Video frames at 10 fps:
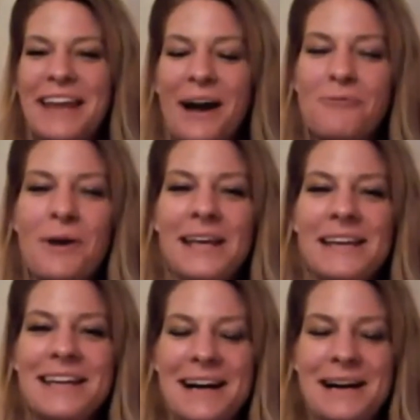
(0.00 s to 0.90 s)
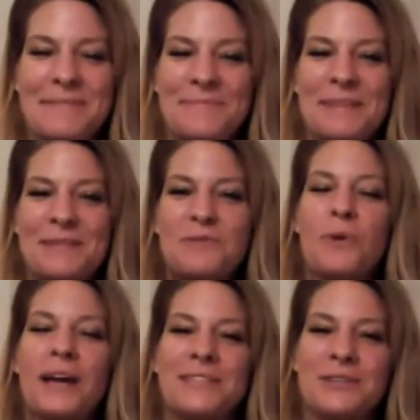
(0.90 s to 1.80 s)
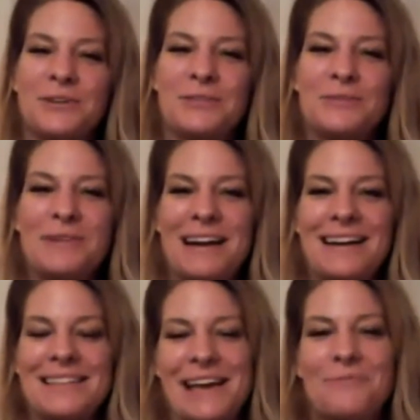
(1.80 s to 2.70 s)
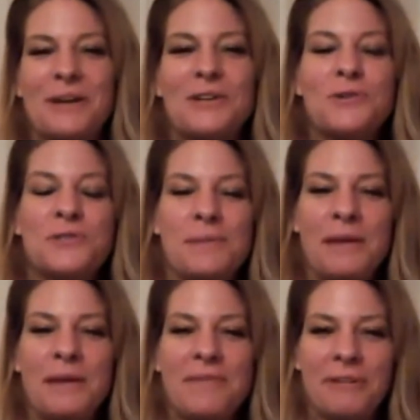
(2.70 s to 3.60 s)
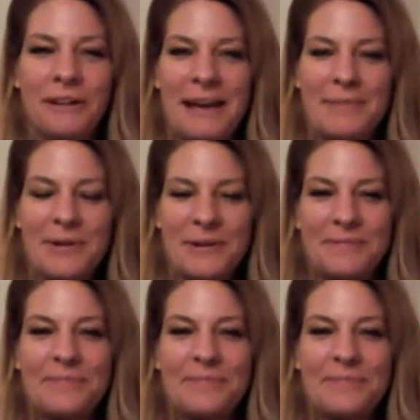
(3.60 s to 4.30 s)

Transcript: now, what did you submit for Glamour?